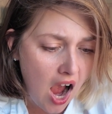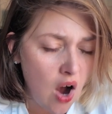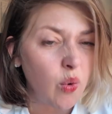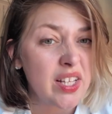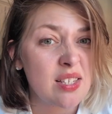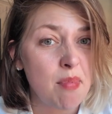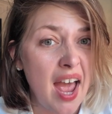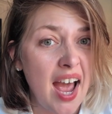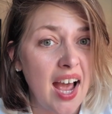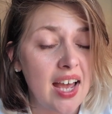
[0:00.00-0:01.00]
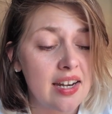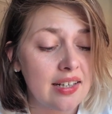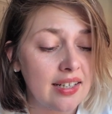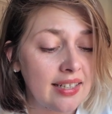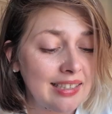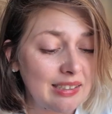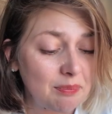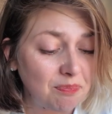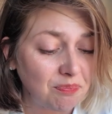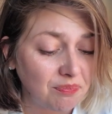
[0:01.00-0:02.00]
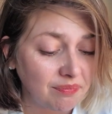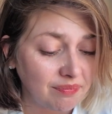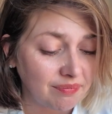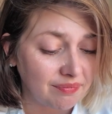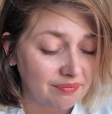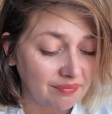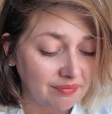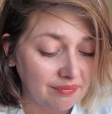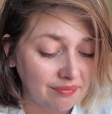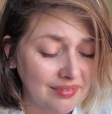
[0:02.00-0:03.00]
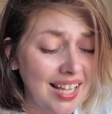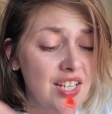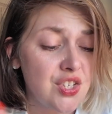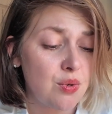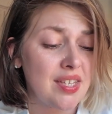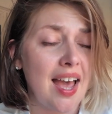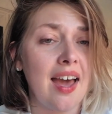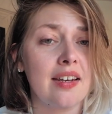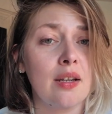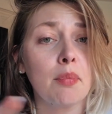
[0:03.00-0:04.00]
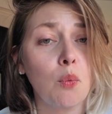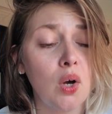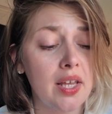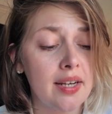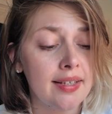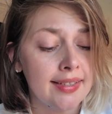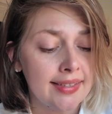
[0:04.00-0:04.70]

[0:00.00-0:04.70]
oh, it's bad. That is so sad. Number one,